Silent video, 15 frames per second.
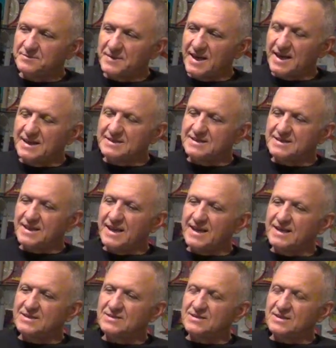get on
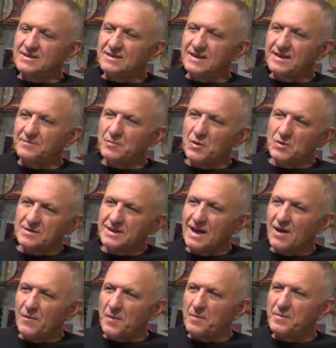stage, and it broke
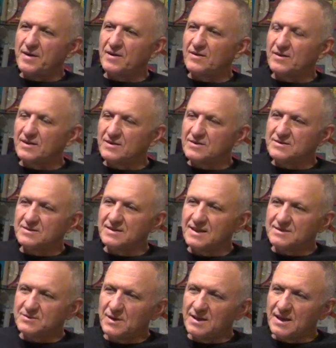down the barriers, and
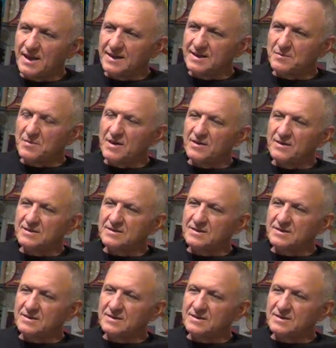what I liked about it,